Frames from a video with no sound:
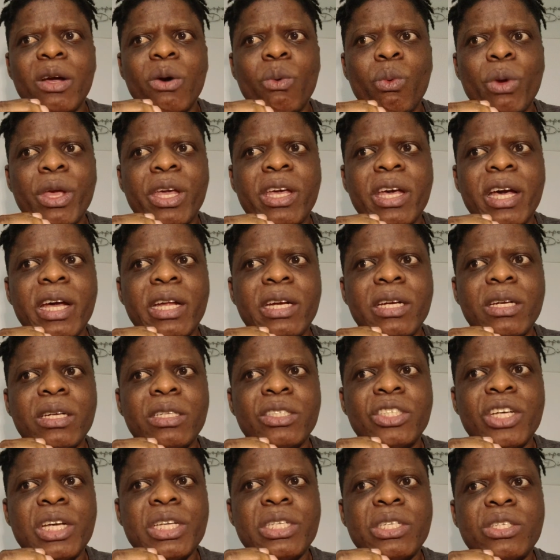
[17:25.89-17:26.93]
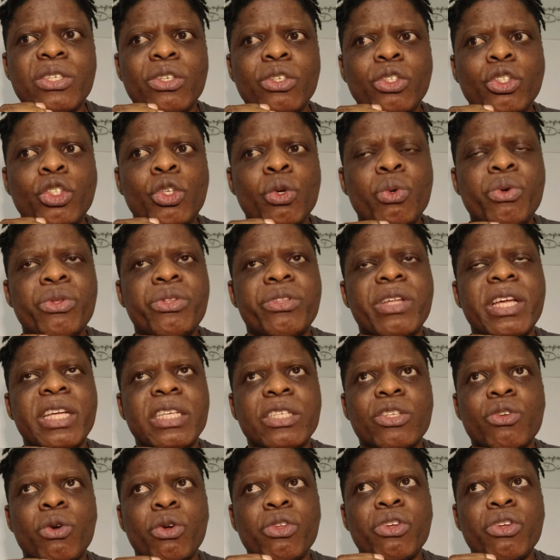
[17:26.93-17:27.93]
we can just do things,